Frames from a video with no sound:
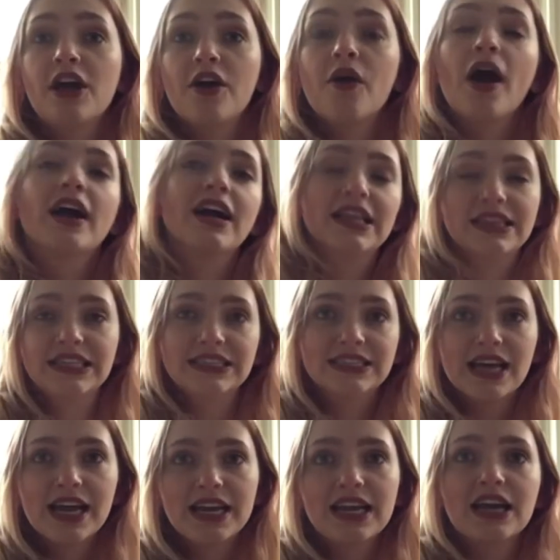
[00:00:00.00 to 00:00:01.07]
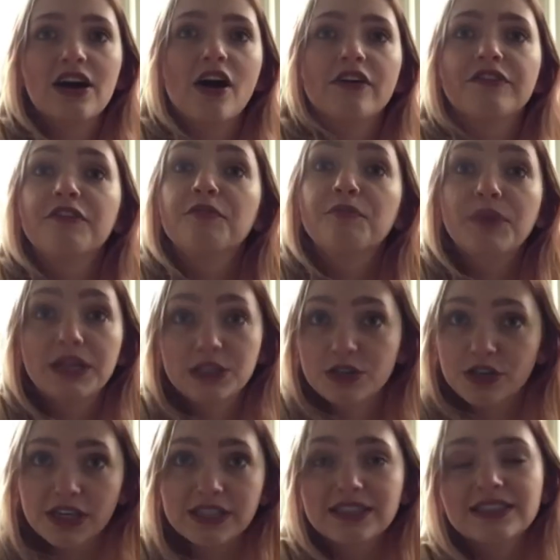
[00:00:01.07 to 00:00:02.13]
I got this idea off of
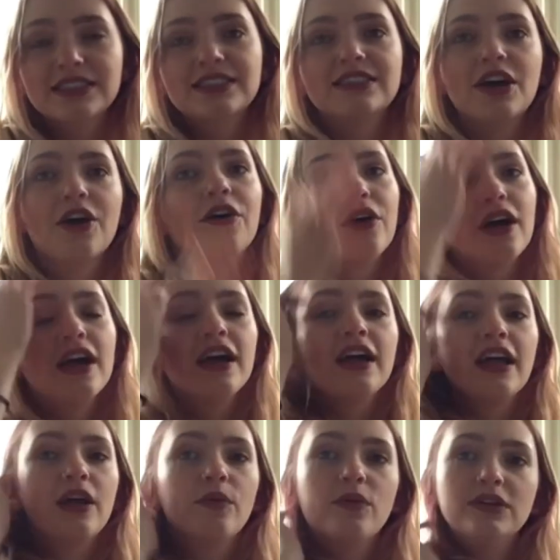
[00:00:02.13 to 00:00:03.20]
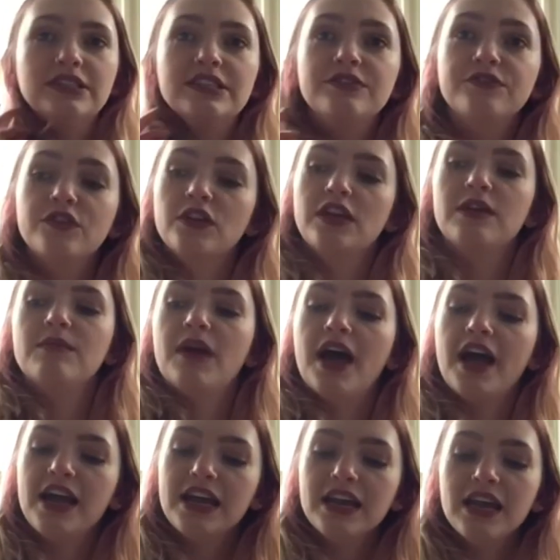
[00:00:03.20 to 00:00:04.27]
Pinterest, so it wasn't fully
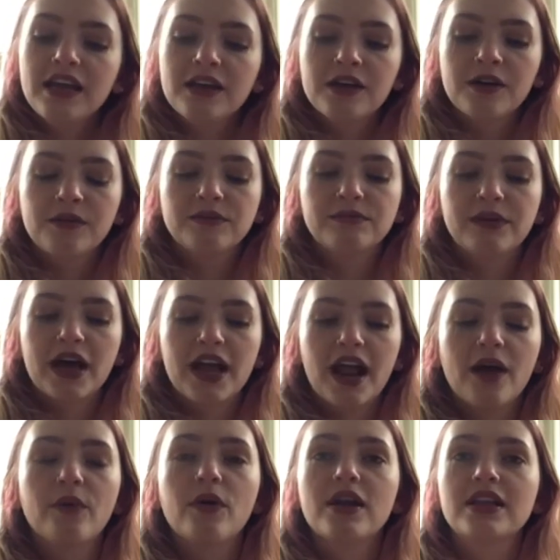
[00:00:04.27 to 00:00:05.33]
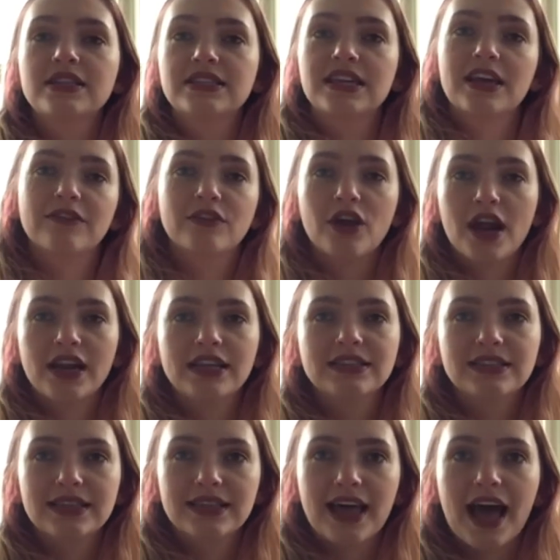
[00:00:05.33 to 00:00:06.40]
mine, but I wanted to give credit
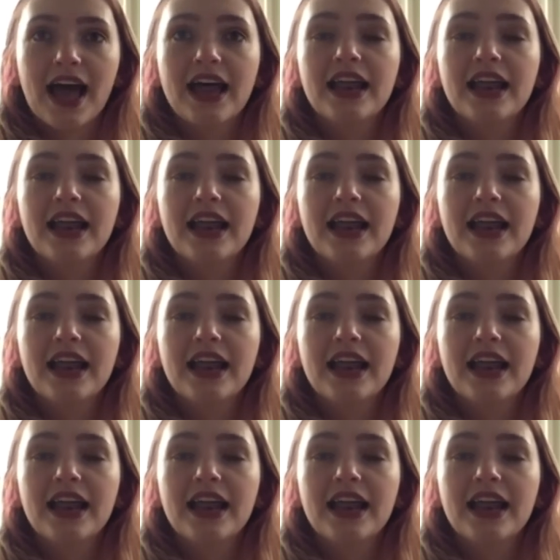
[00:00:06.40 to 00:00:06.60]
to that